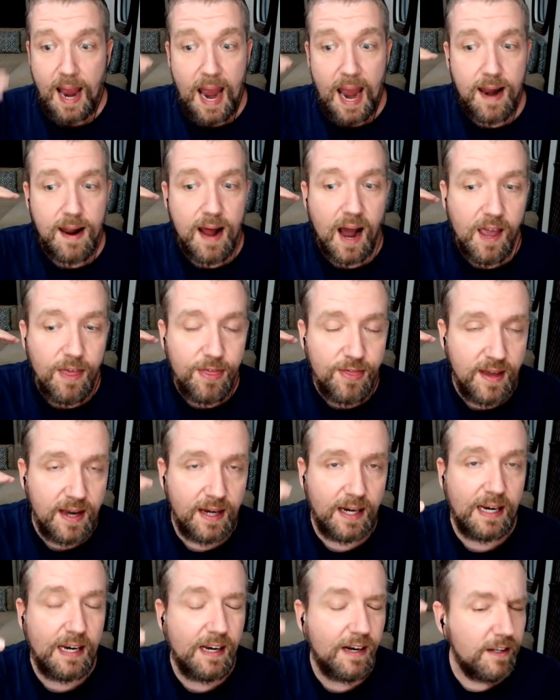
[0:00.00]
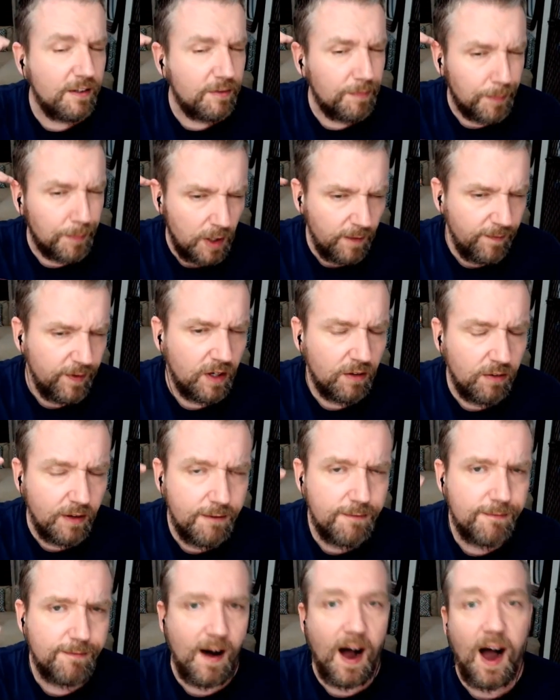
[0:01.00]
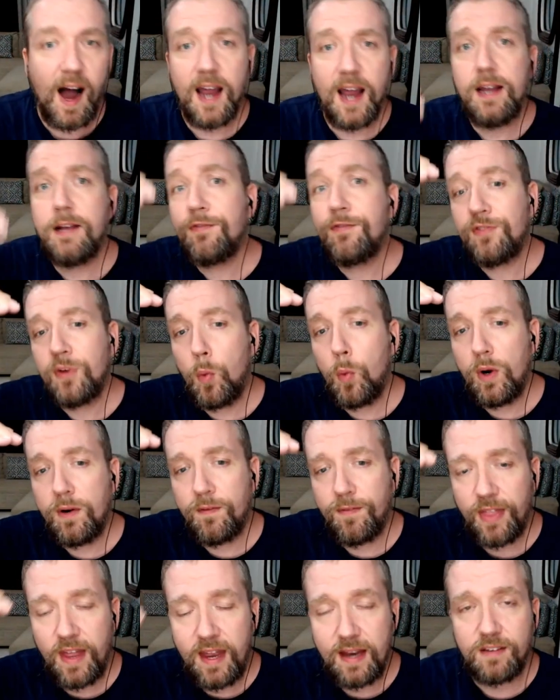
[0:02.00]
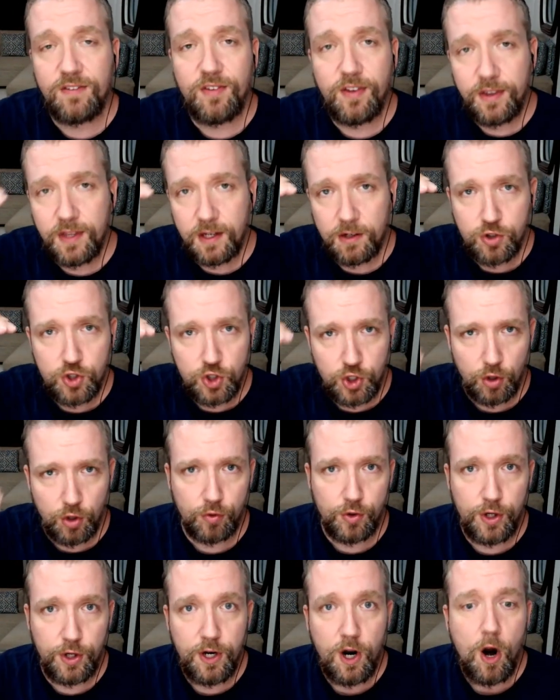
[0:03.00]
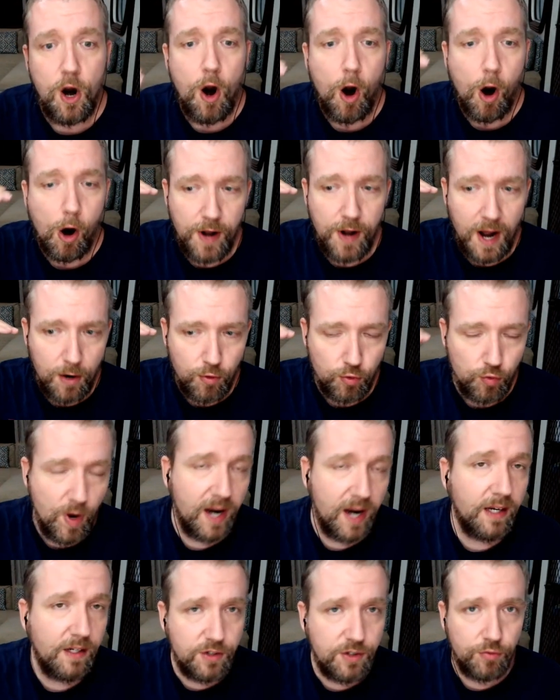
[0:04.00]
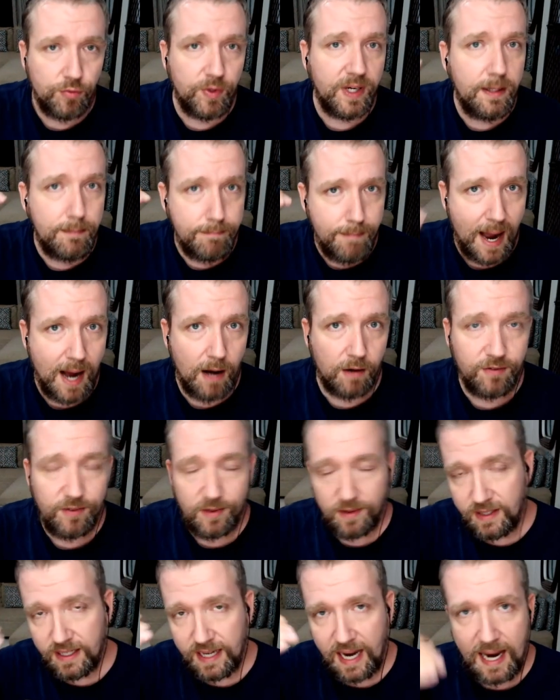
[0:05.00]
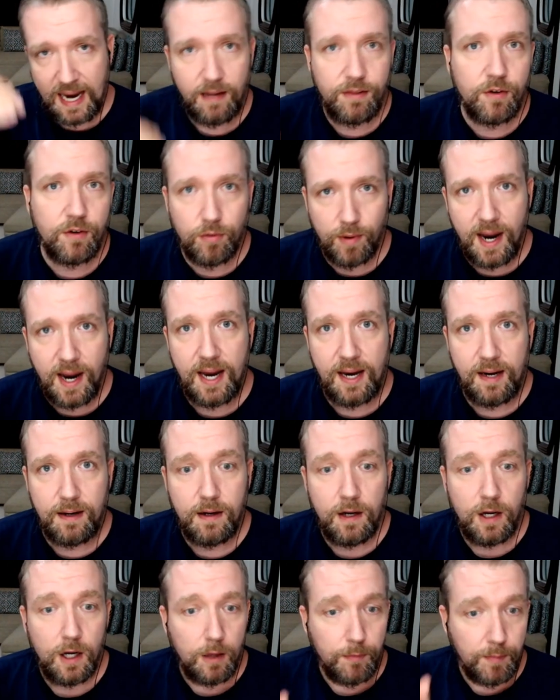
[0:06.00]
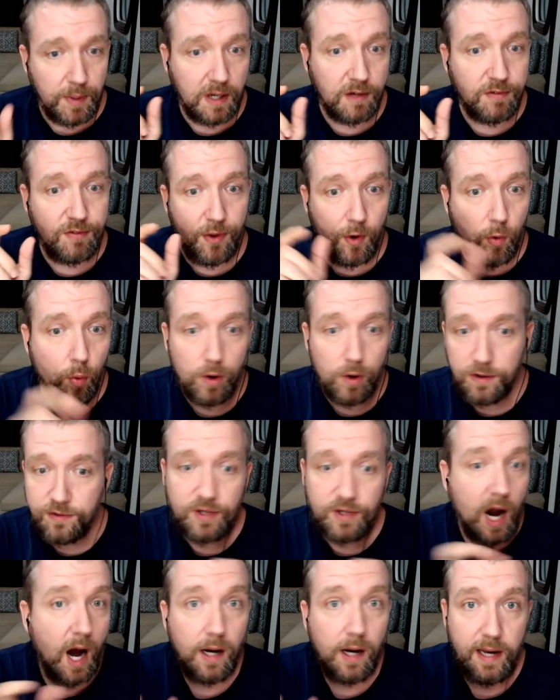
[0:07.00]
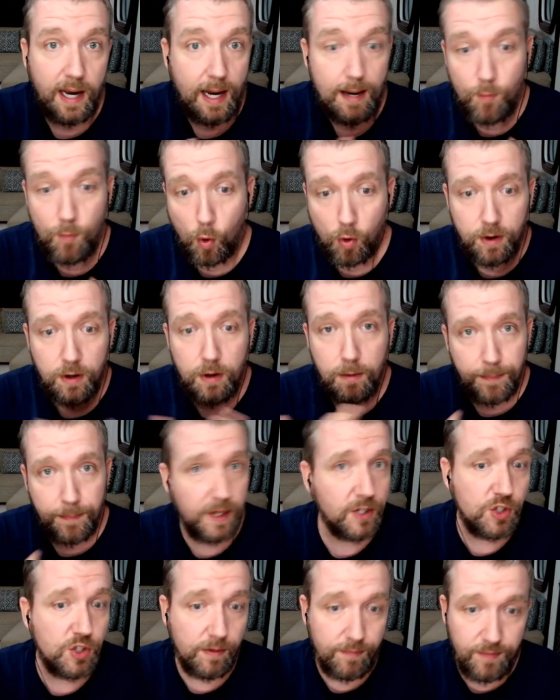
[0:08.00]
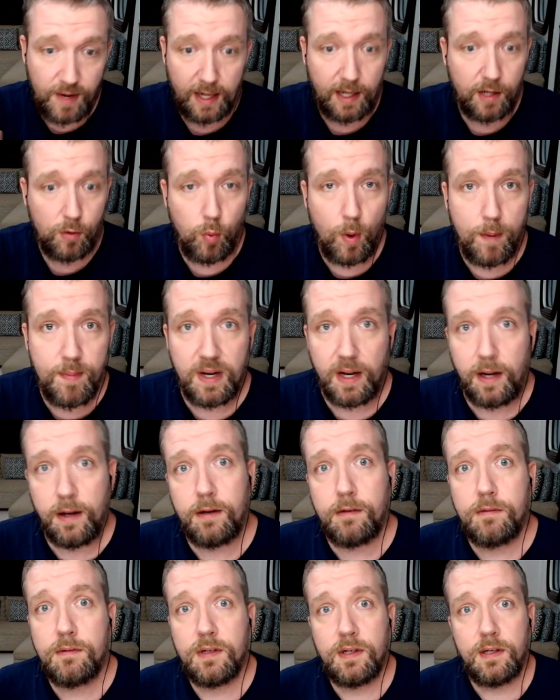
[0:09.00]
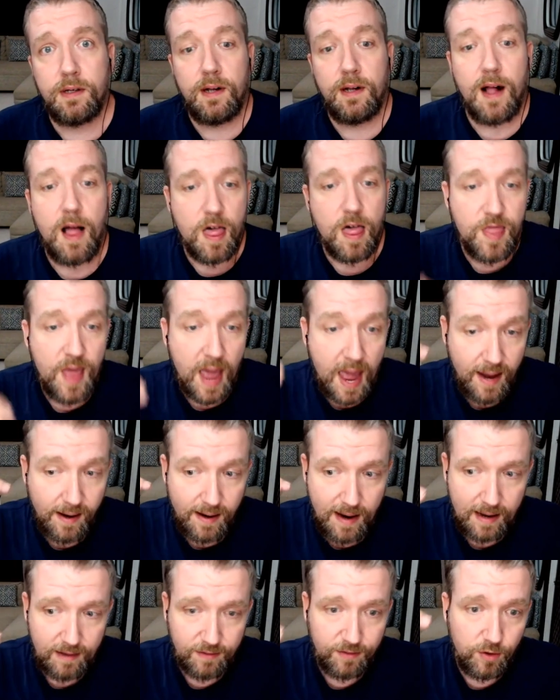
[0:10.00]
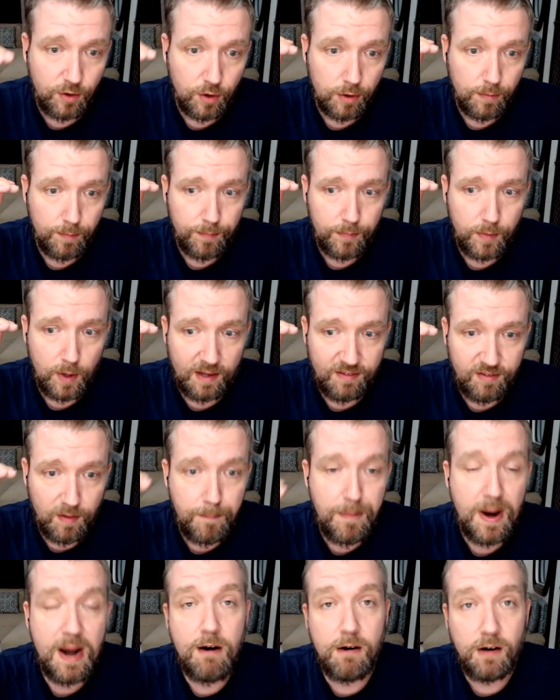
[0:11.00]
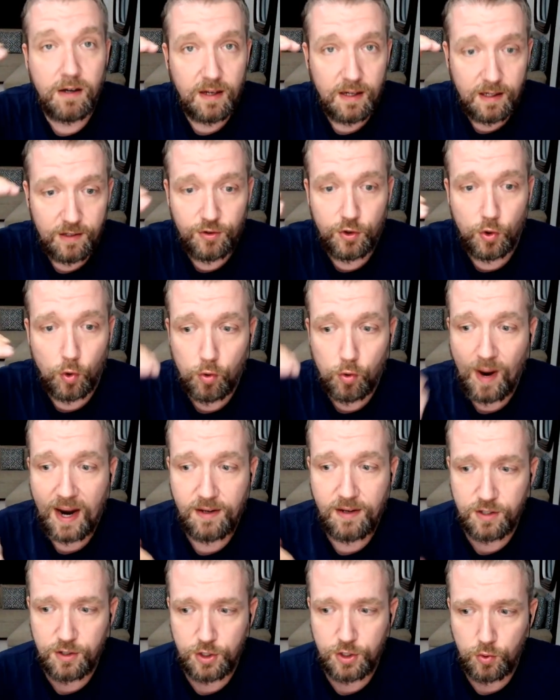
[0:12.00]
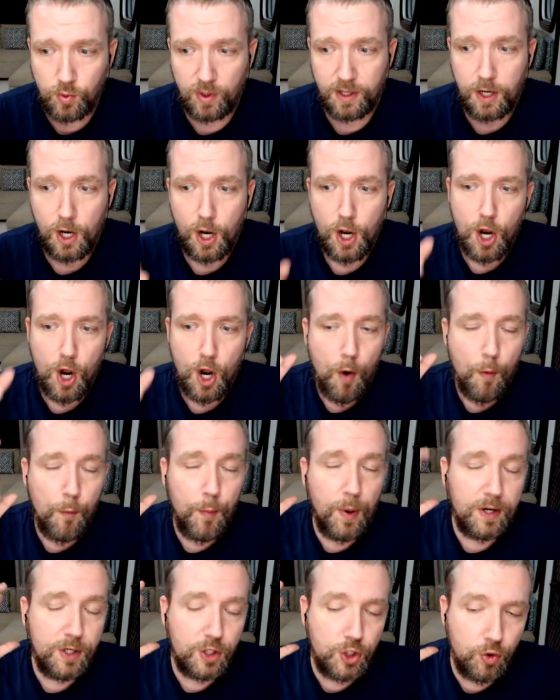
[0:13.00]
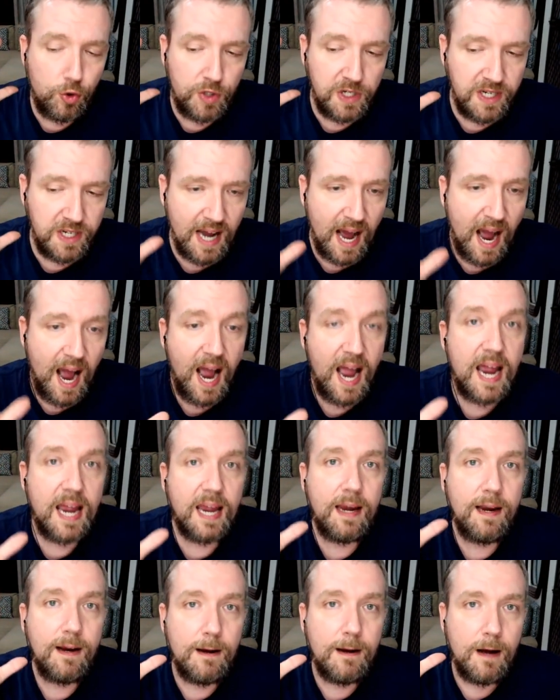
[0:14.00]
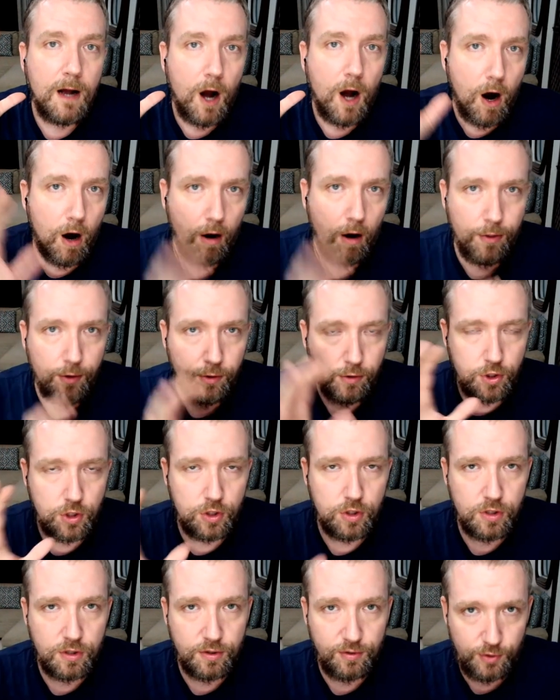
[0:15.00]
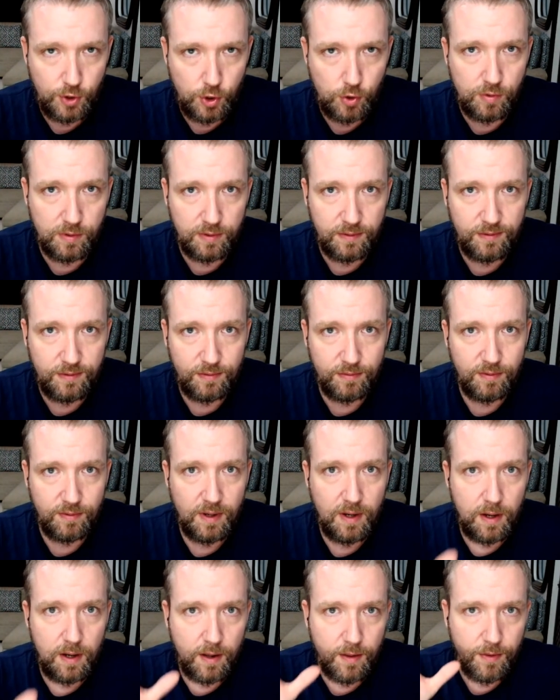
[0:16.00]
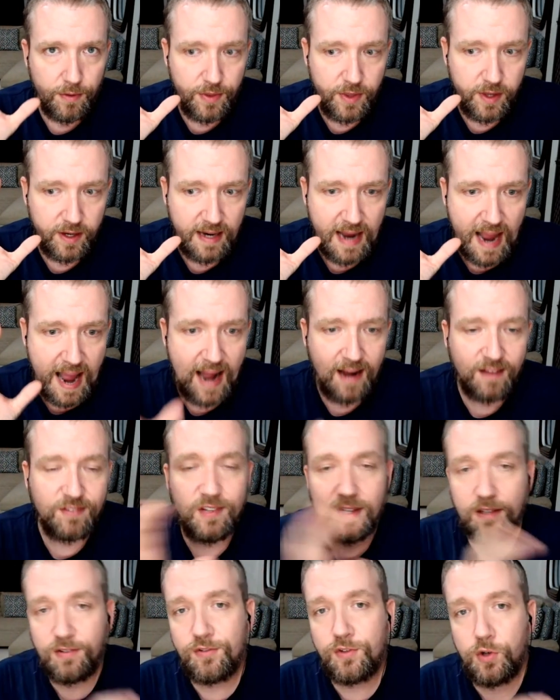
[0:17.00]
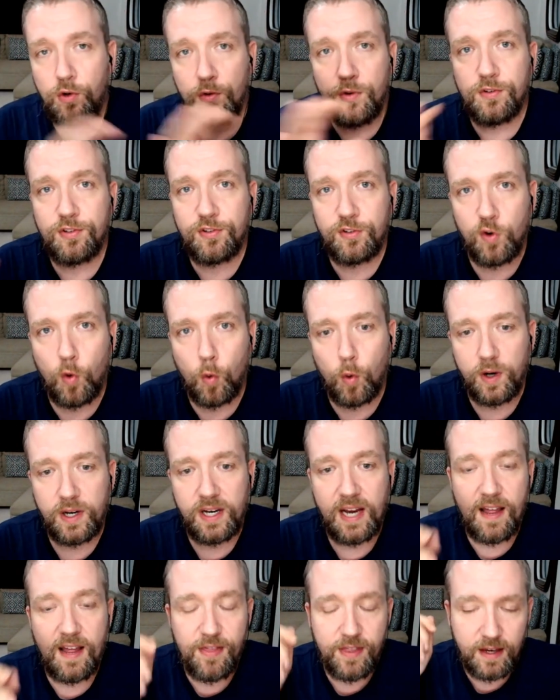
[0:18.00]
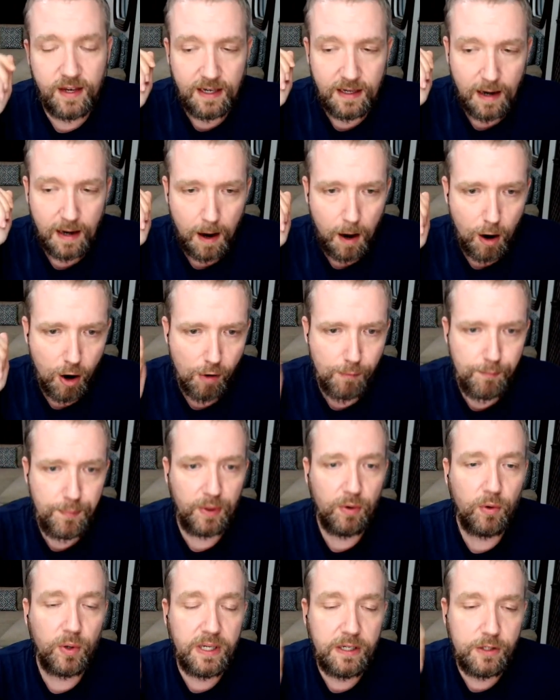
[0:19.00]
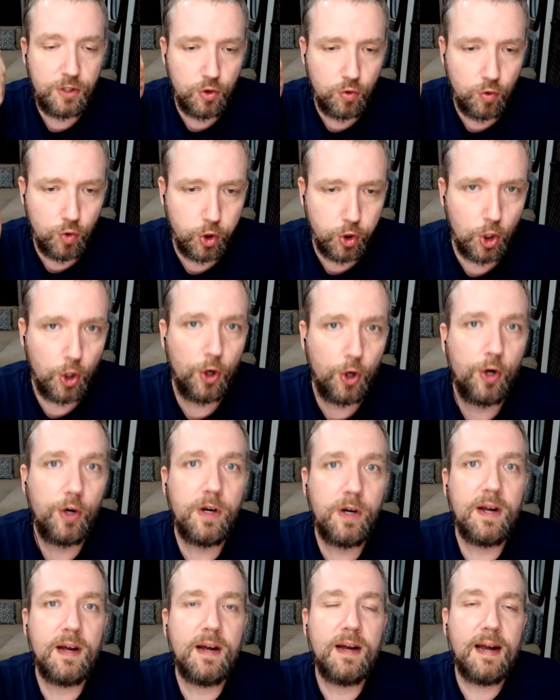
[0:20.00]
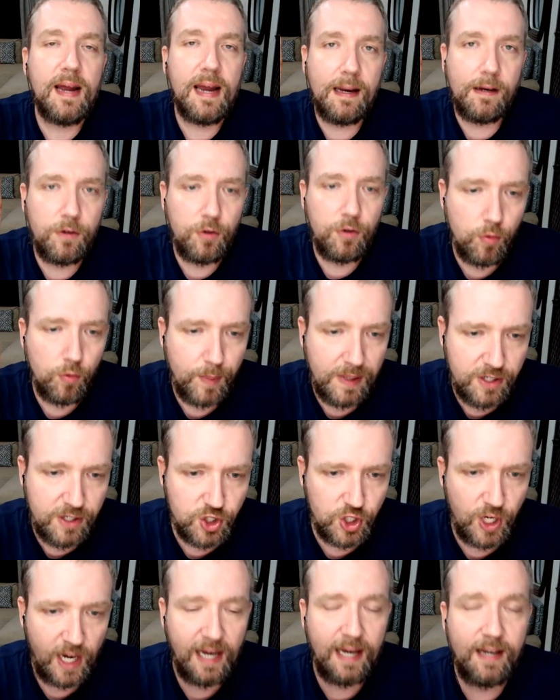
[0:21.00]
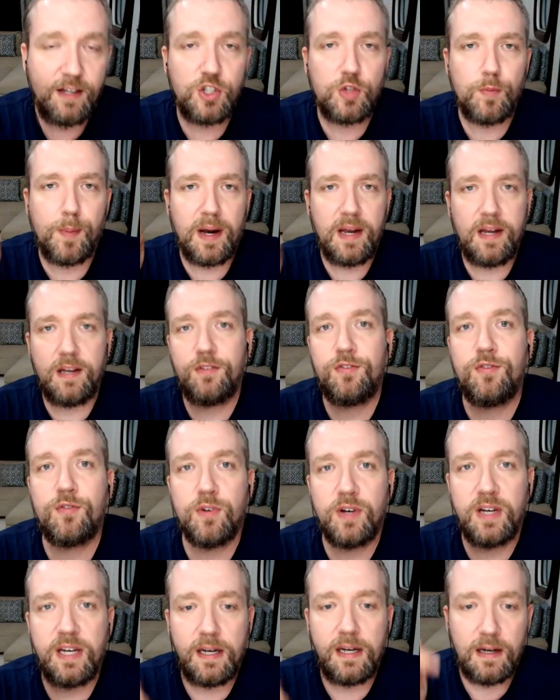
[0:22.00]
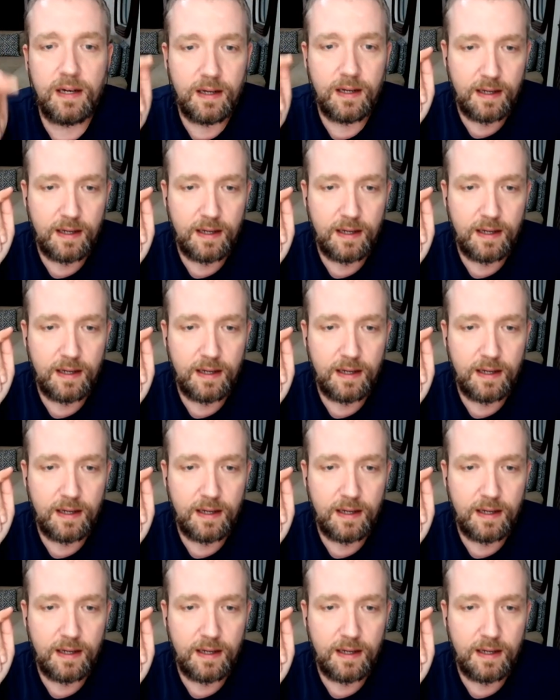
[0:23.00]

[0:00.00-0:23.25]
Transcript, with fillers: And I think it is perfectly fine if someone thinks their children are not ready to read Maus in the eighth grade because of the words goddamn or the depiction of naked women in it. That, as your as a parent, is your right to do it. But to deny other students the access to the story and the ability to learn and to be changed by history